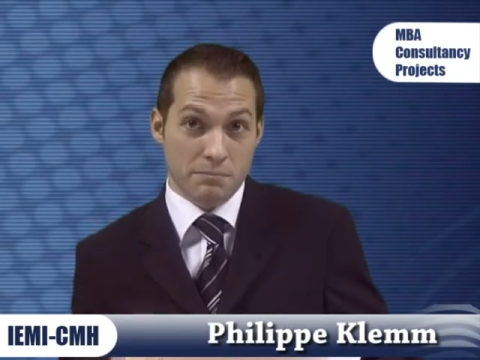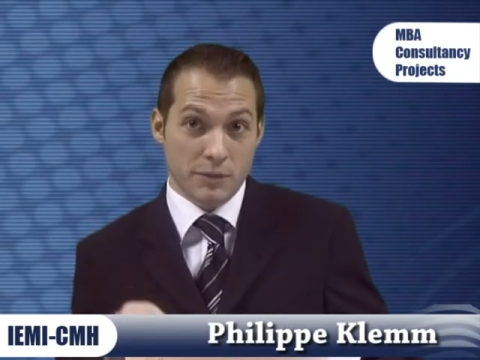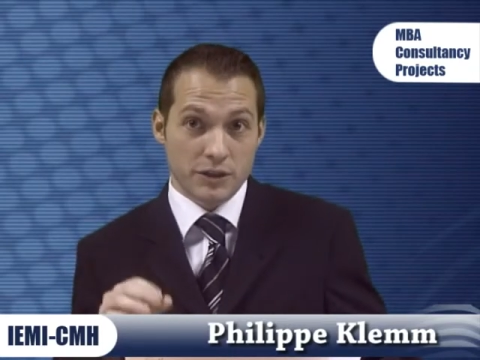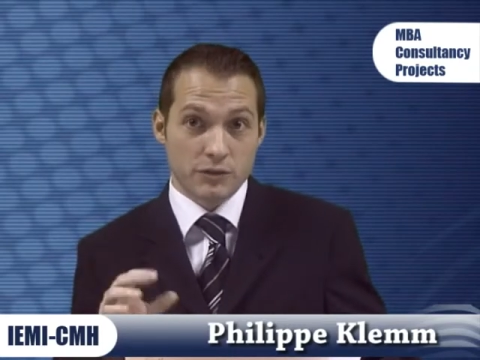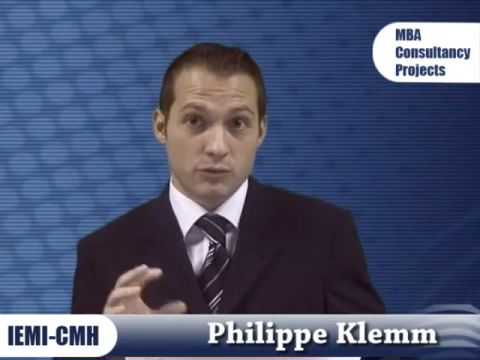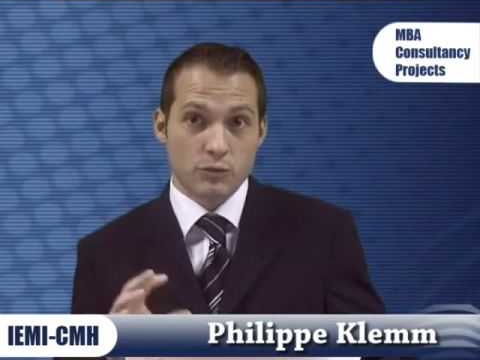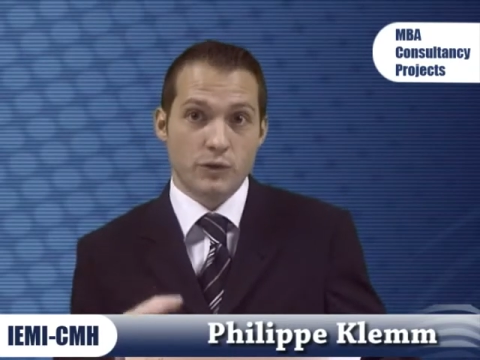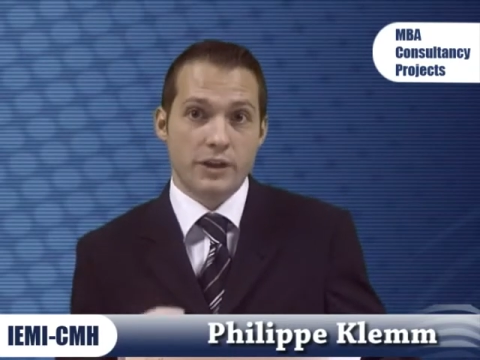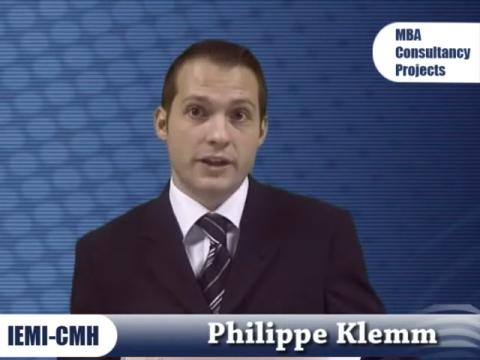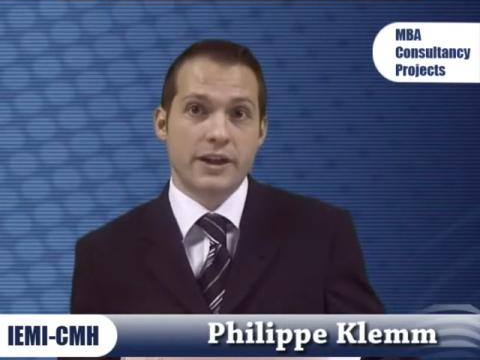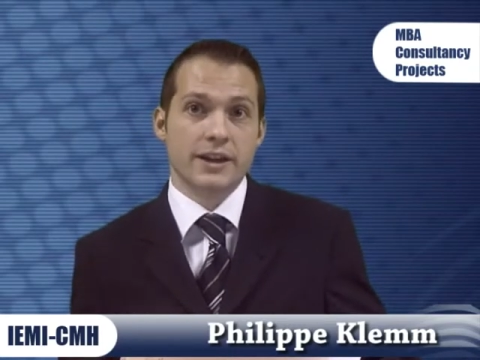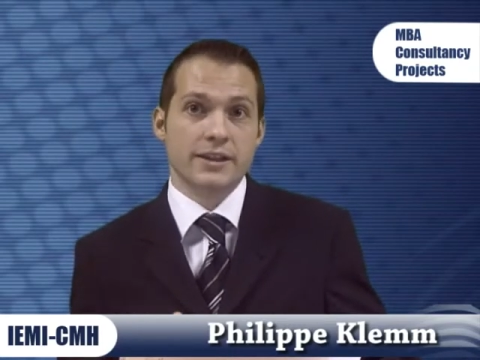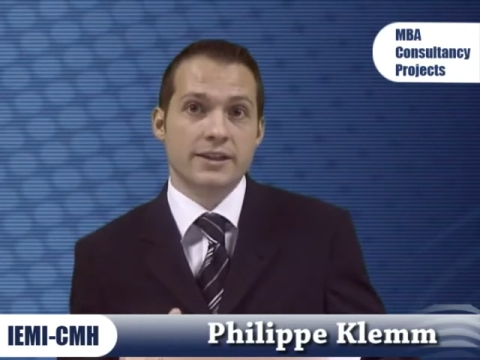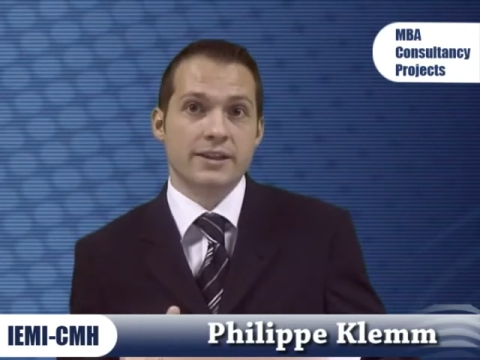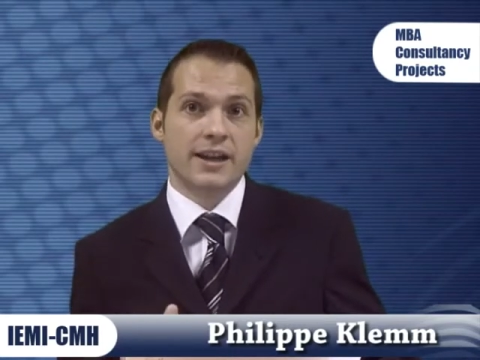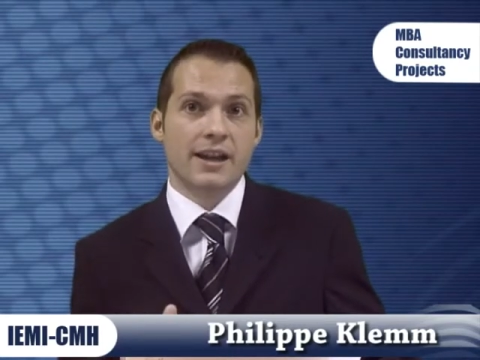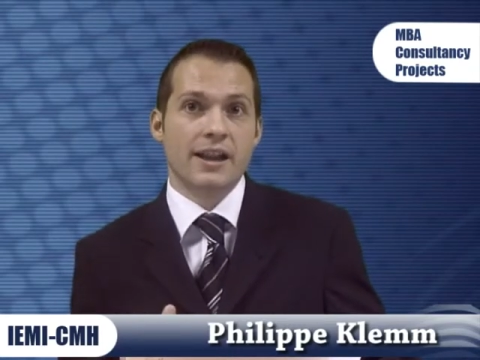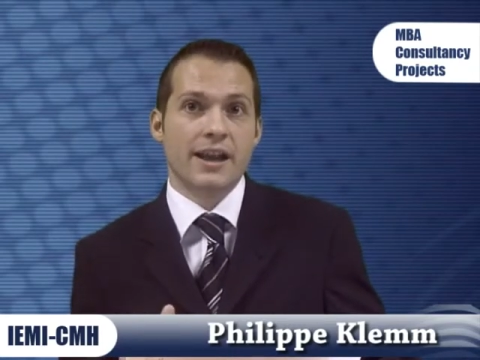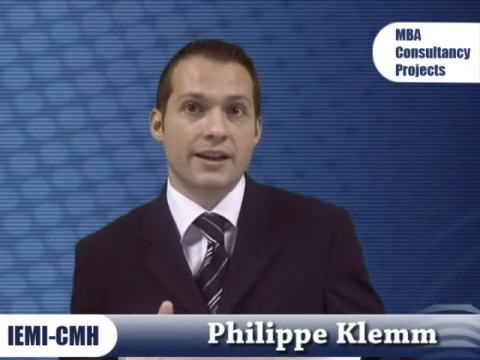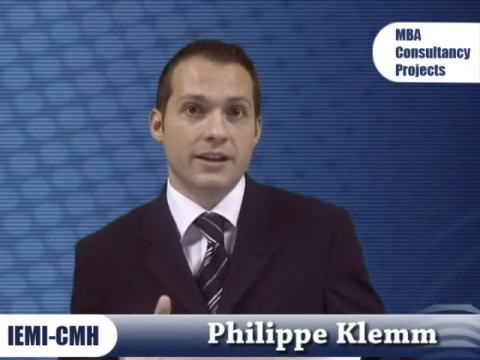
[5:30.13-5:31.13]
But we can
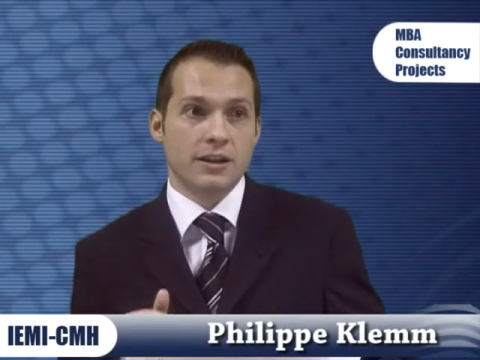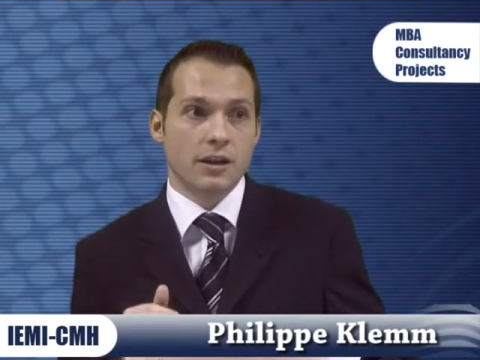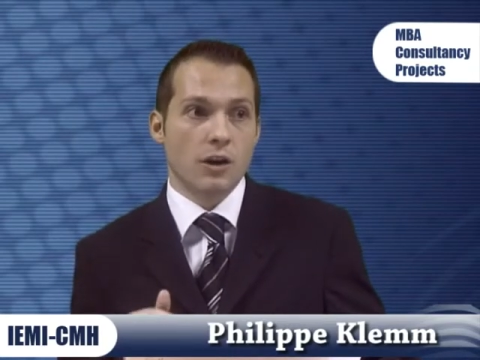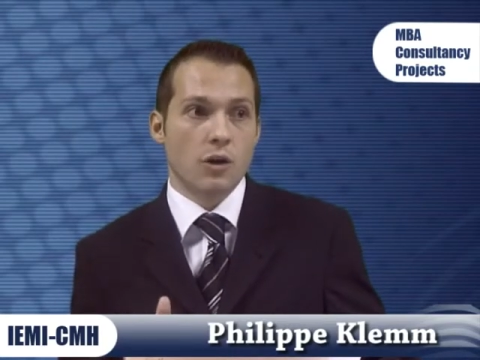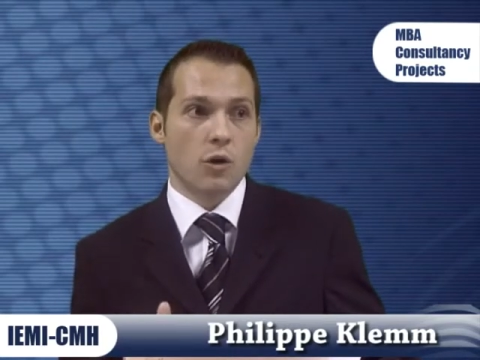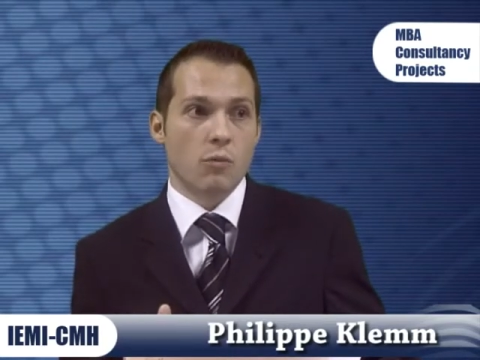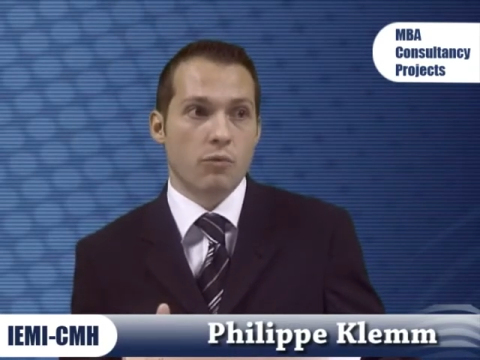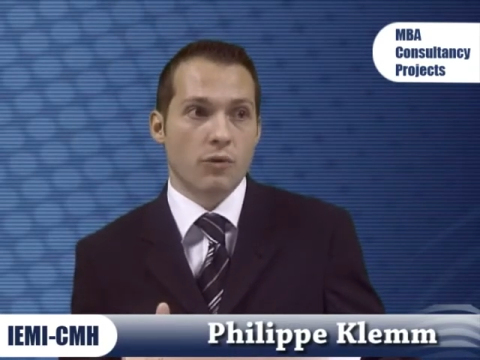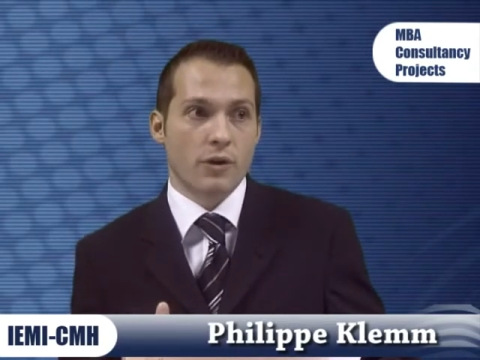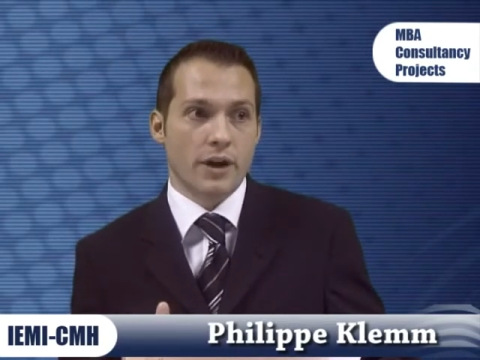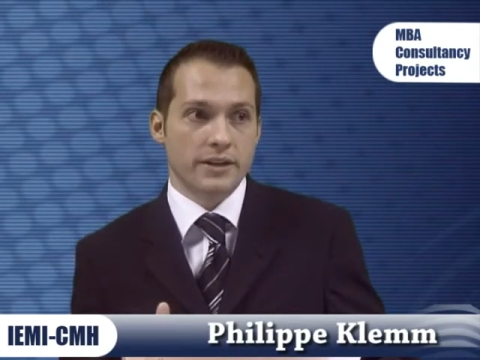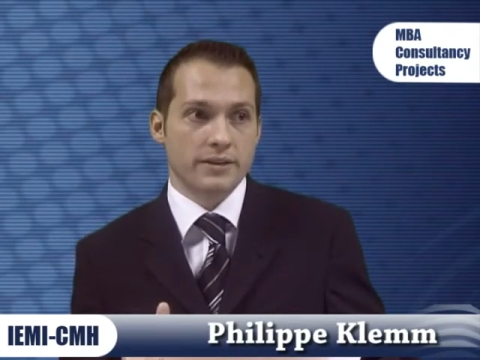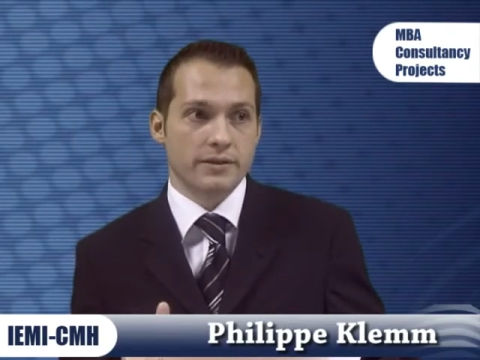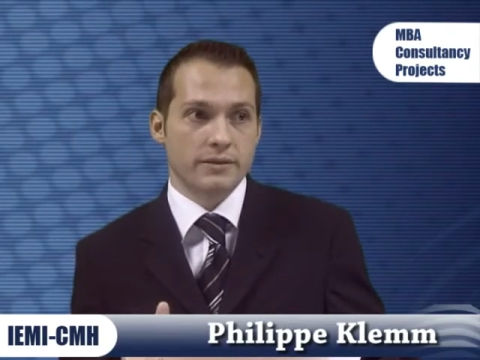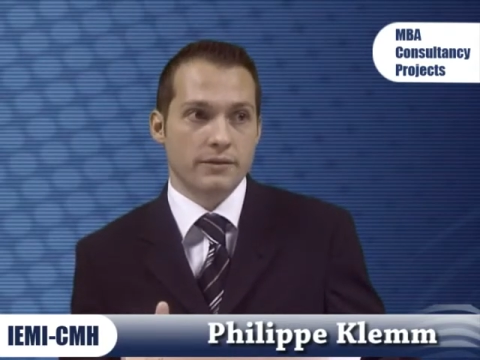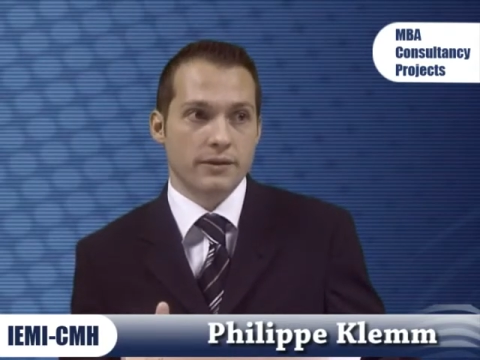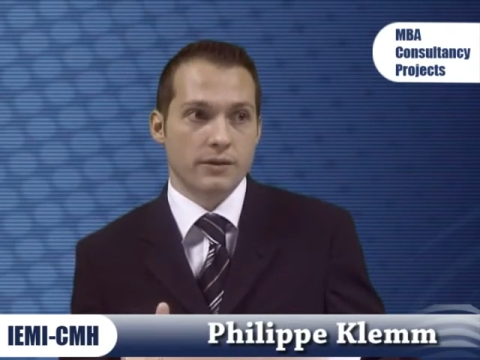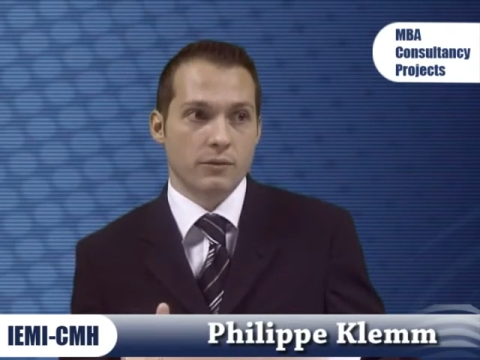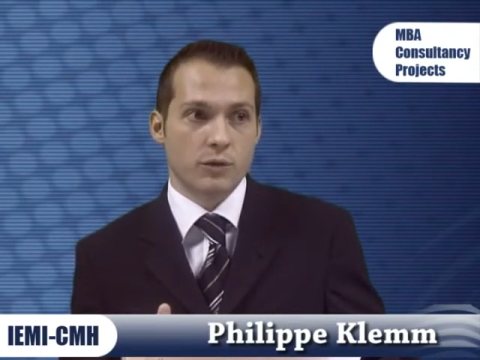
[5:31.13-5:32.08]
sell at a low price,